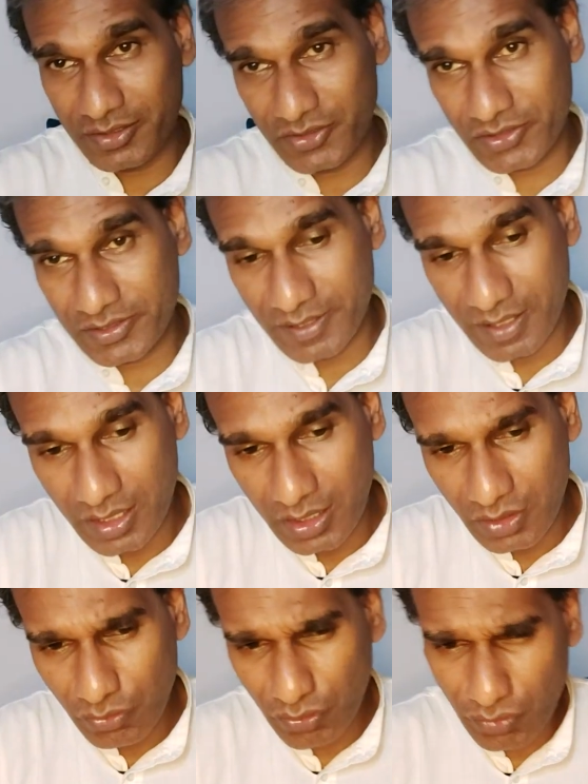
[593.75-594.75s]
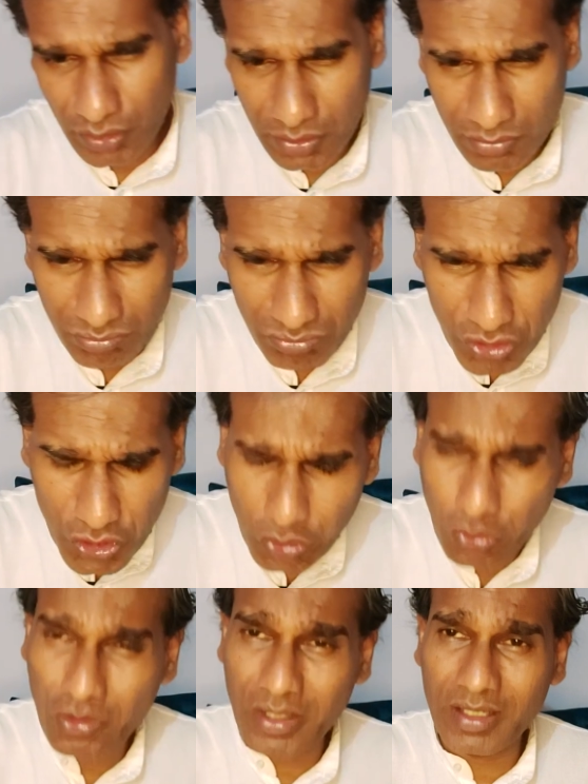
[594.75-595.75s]
We were so rich,
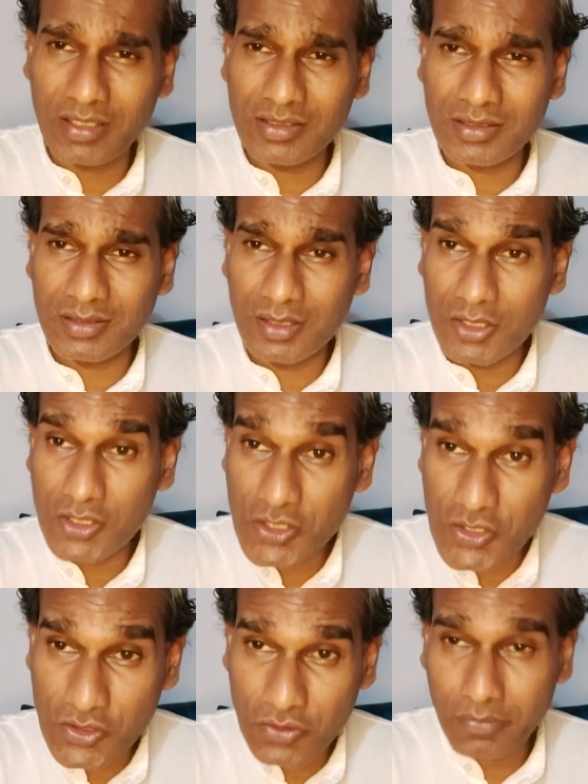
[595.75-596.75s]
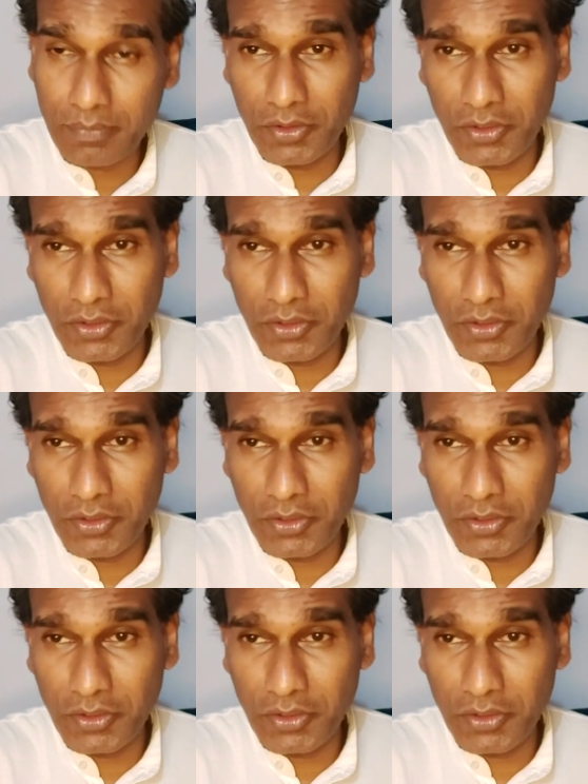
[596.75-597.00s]
so beautiful,